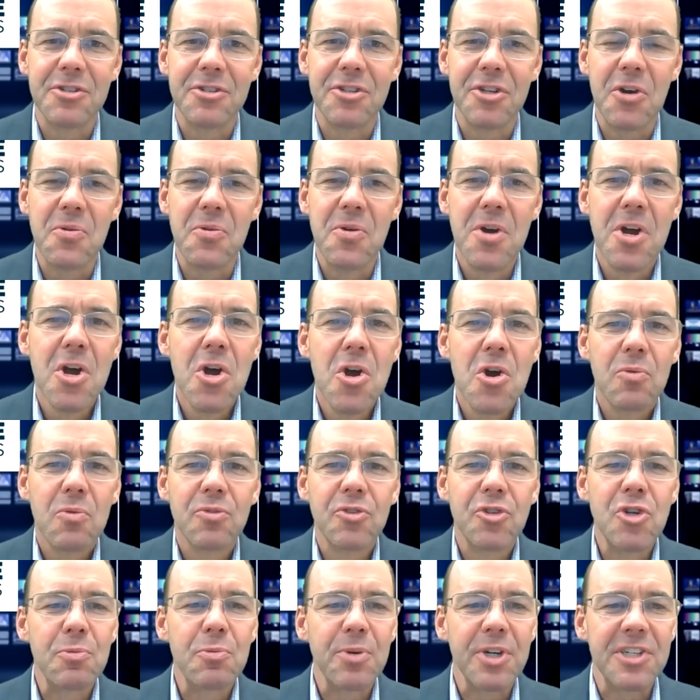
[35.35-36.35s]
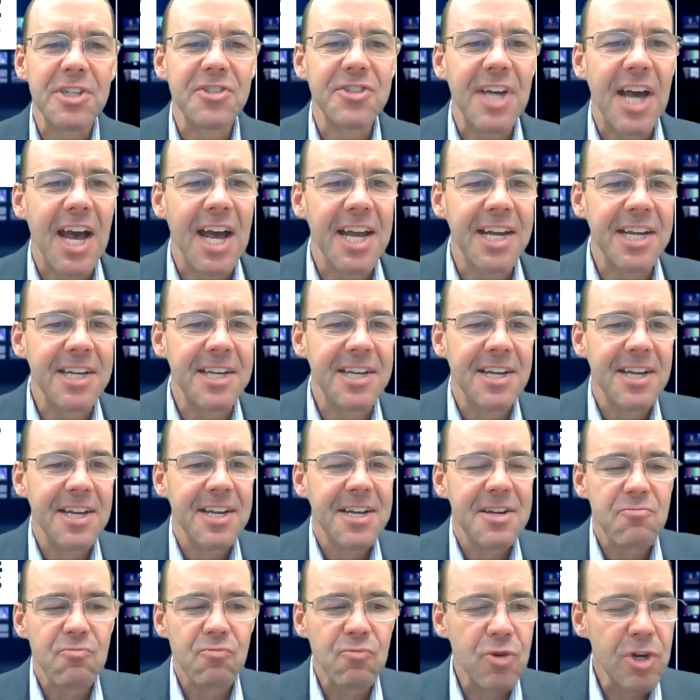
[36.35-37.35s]
So super excited,
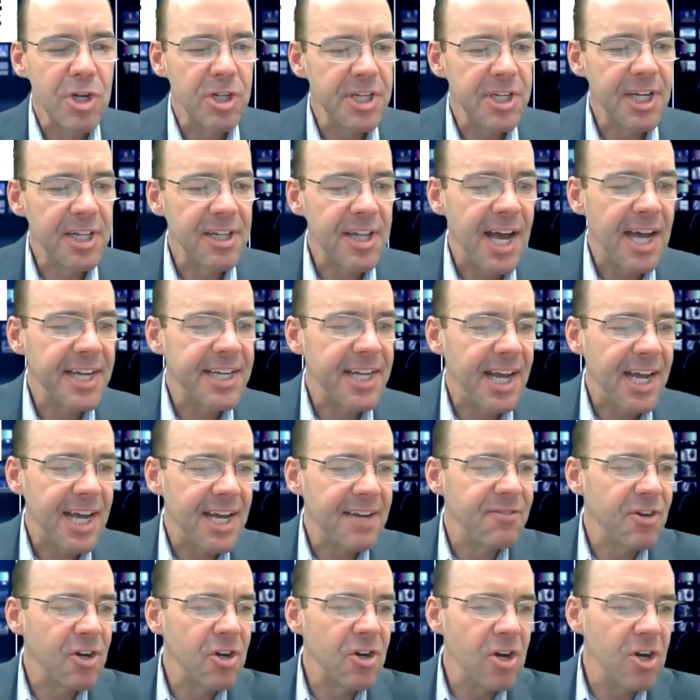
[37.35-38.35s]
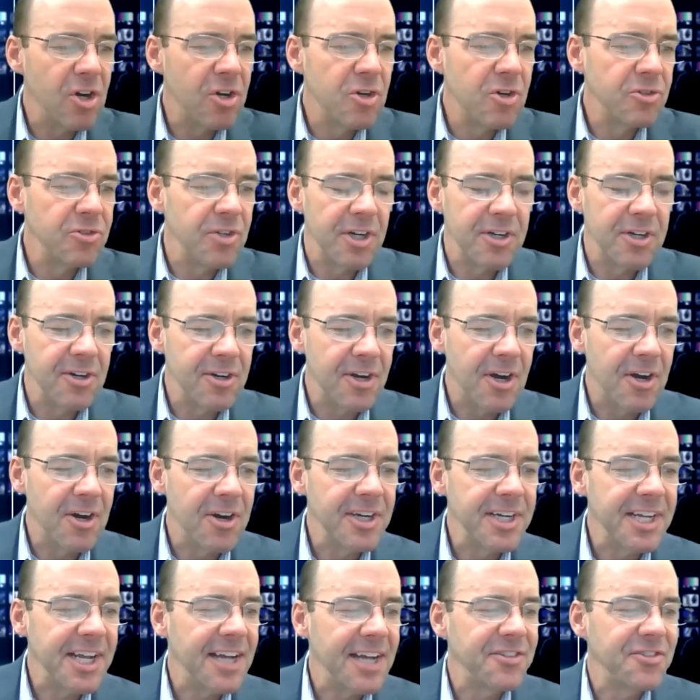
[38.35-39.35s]
really glad to have our
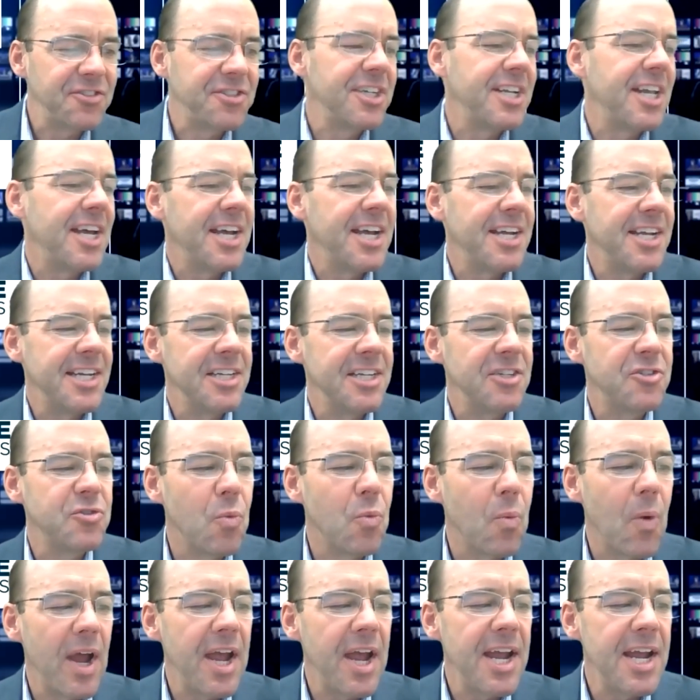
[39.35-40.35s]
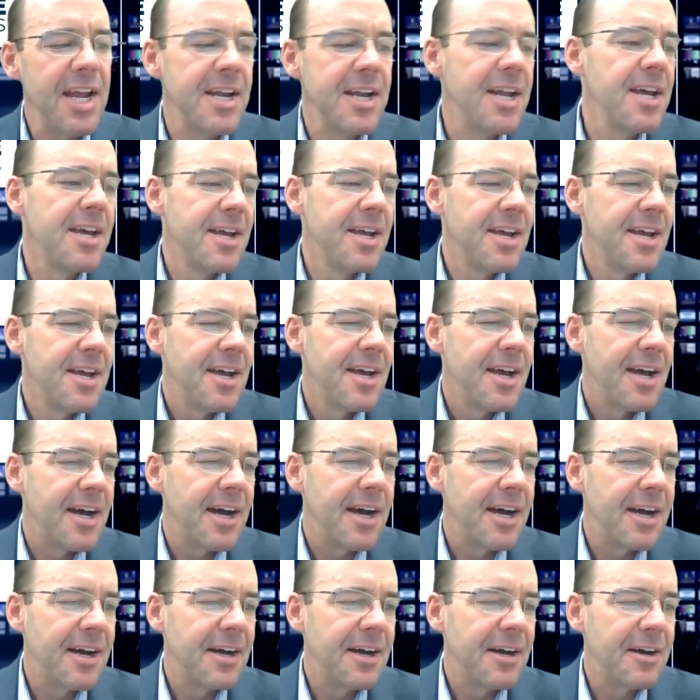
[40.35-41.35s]
guest today. It's Wayne
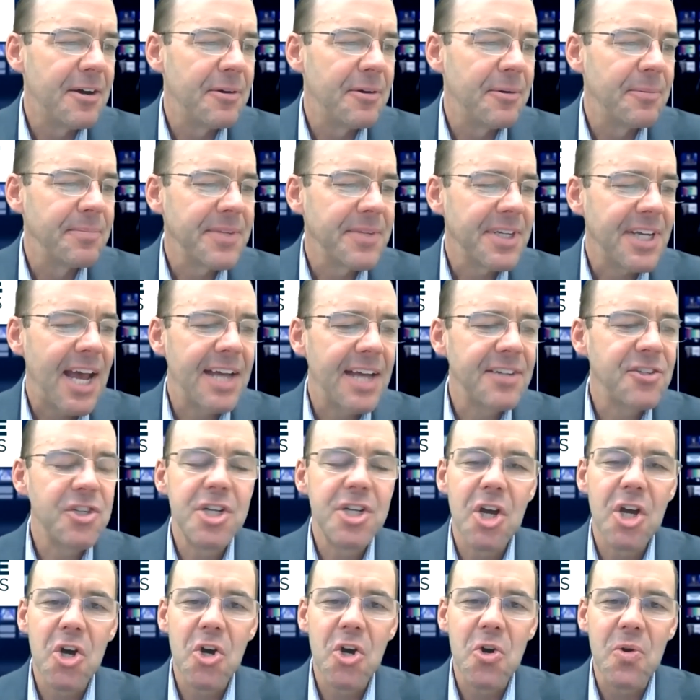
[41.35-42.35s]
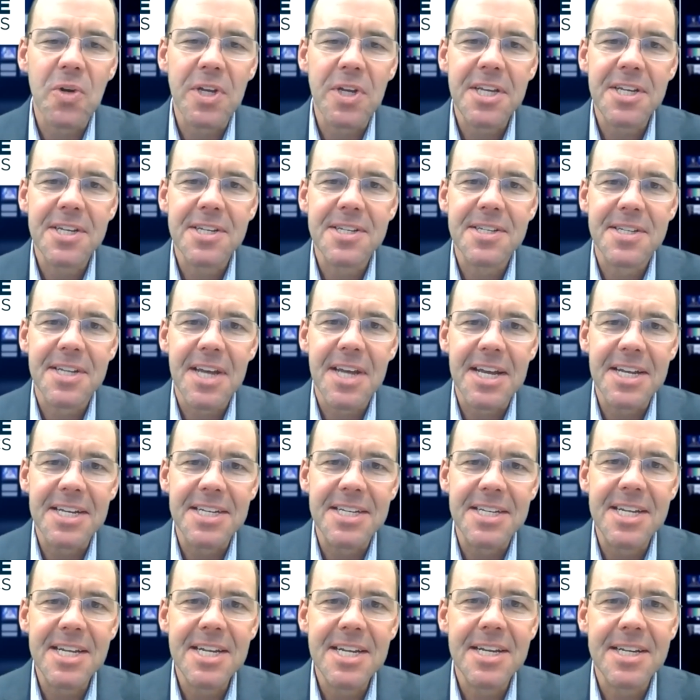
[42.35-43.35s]
Cascio. He is a
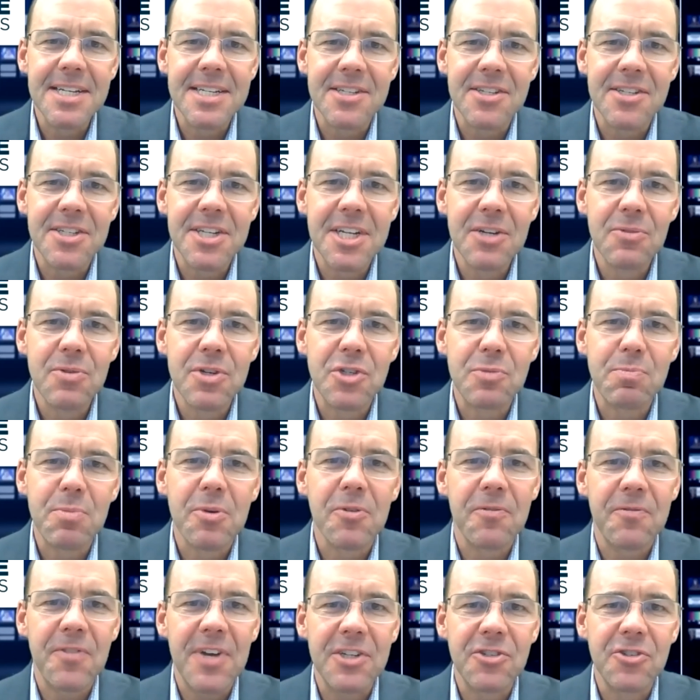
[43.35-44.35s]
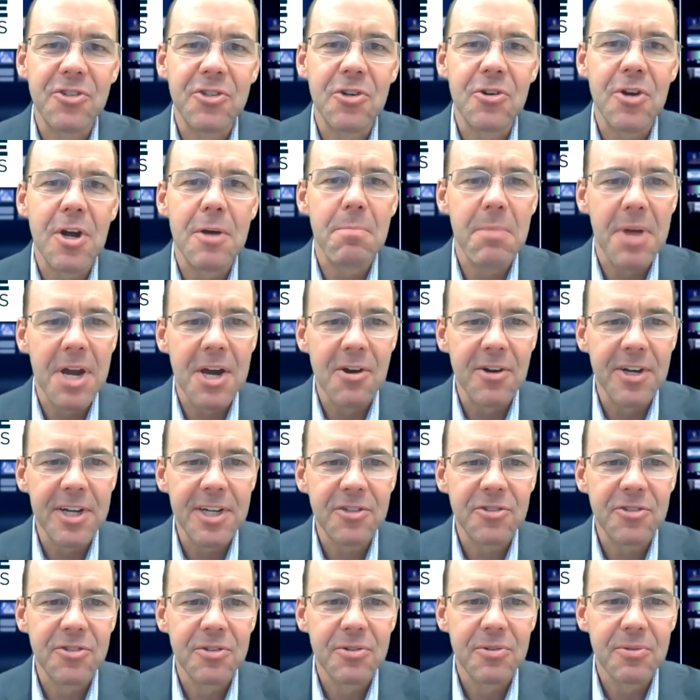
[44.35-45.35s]
Distinguished Professor
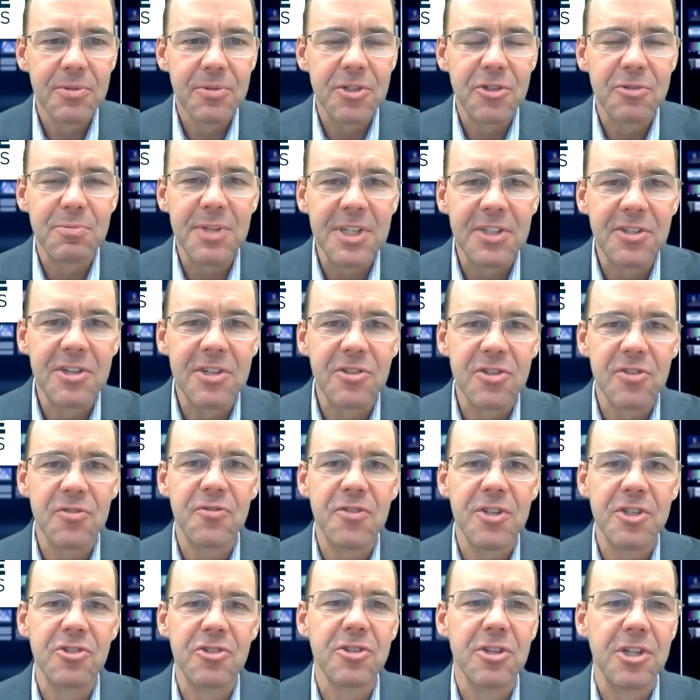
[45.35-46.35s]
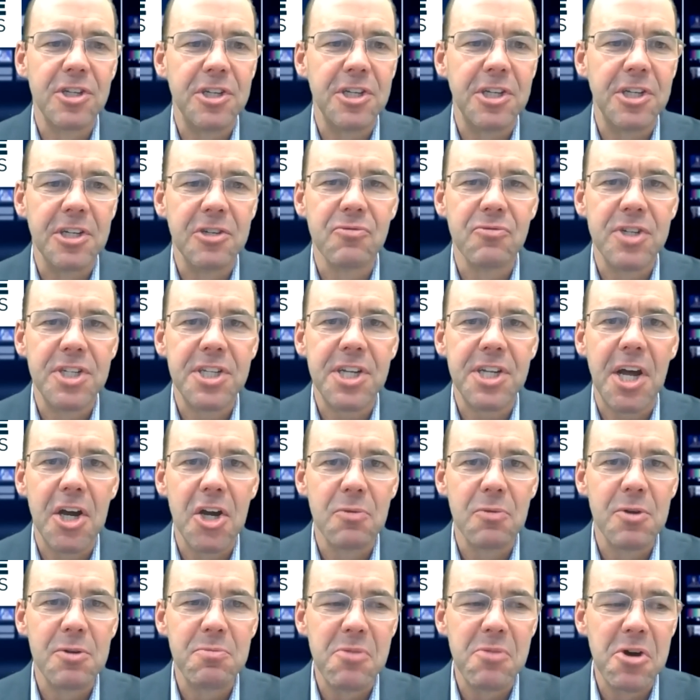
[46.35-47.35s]
Emeritus, which means he's officially in
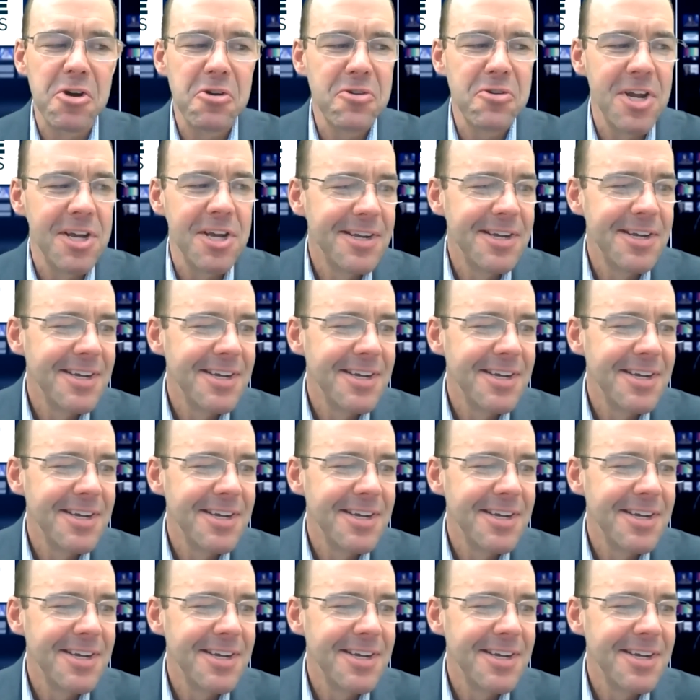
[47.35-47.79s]
retirement mode.